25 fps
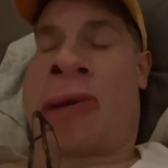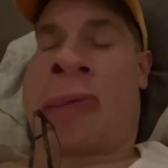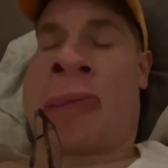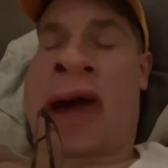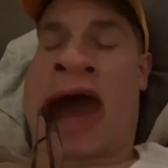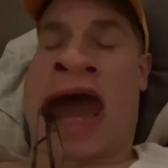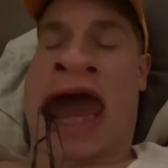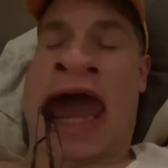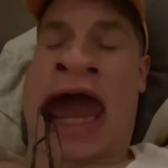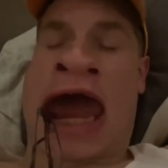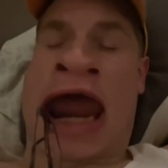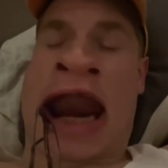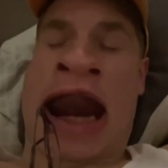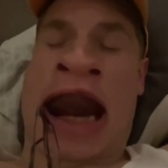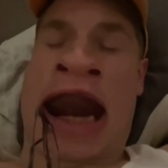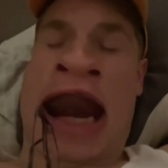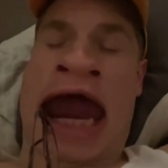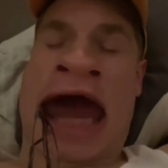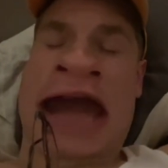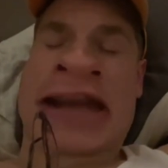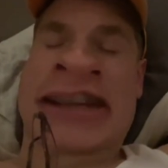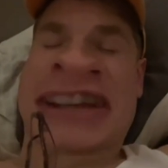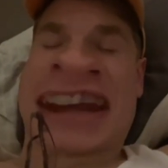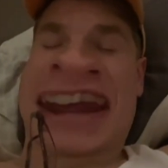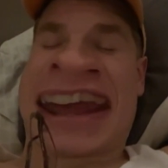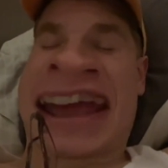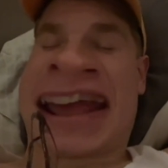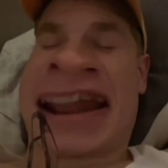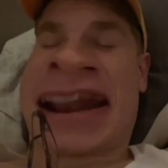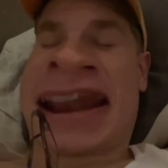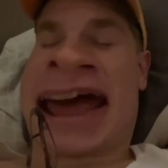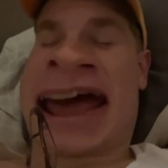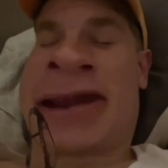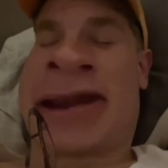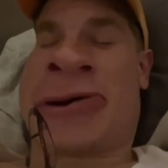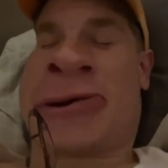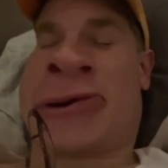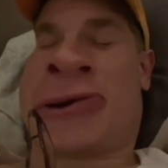bella c'è
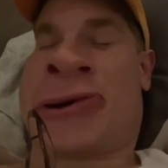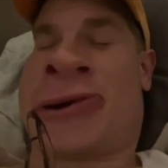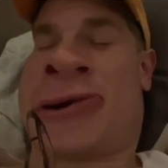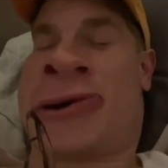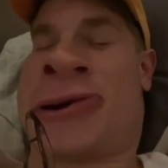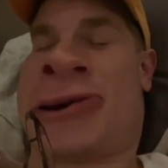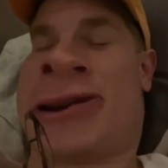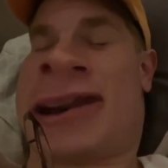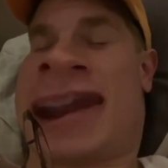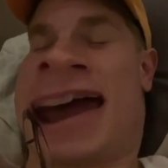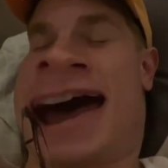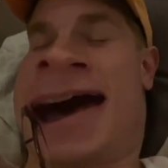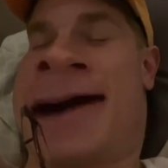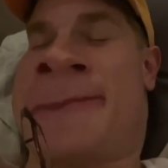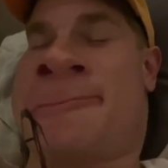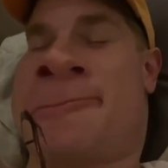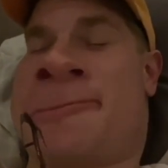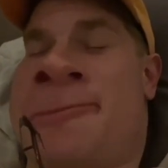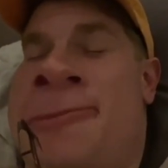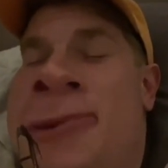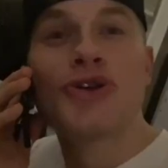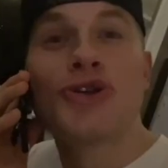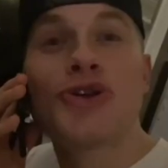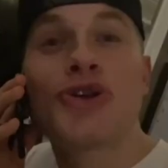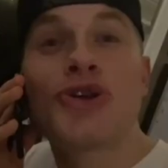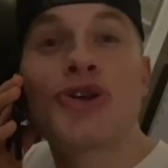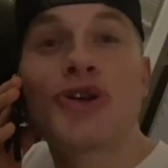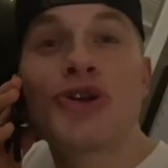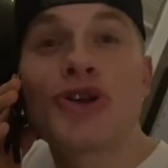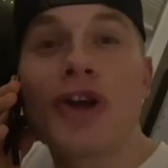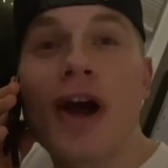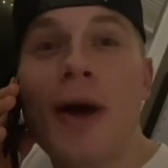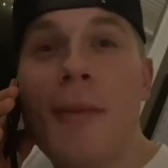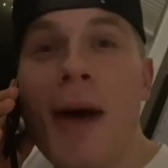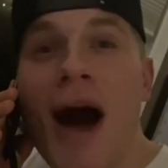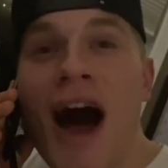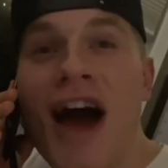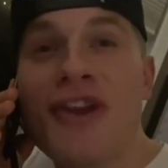la luna. Shh,
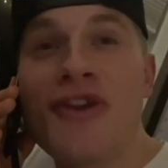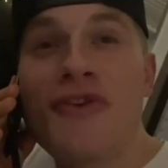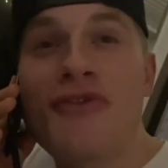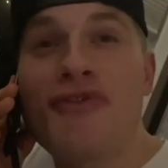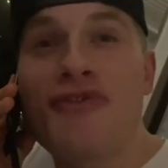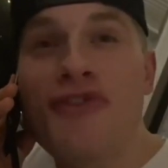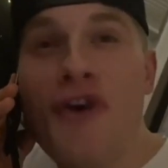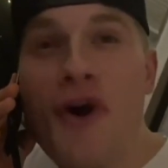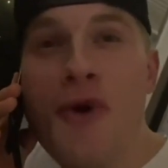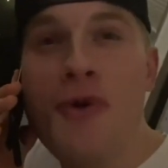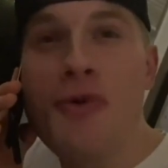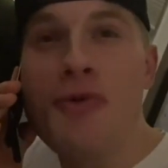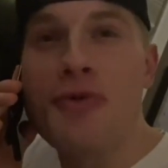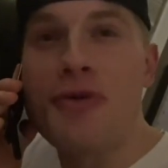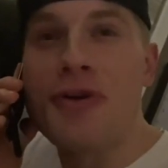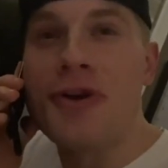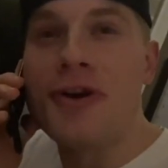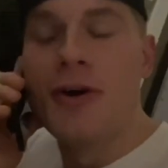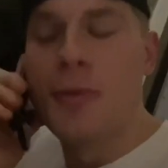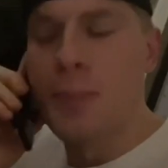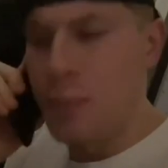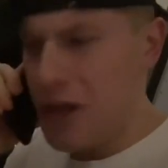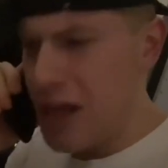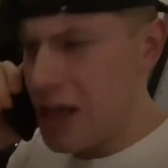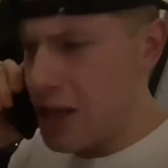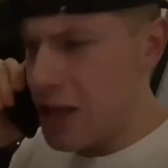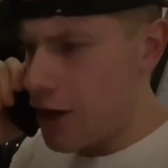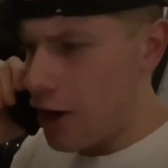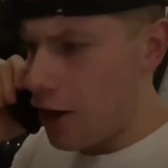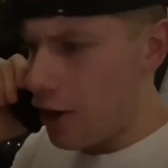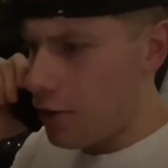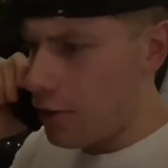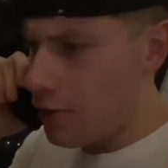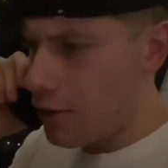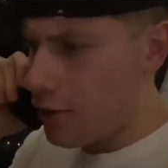I'm on the phone. Pina.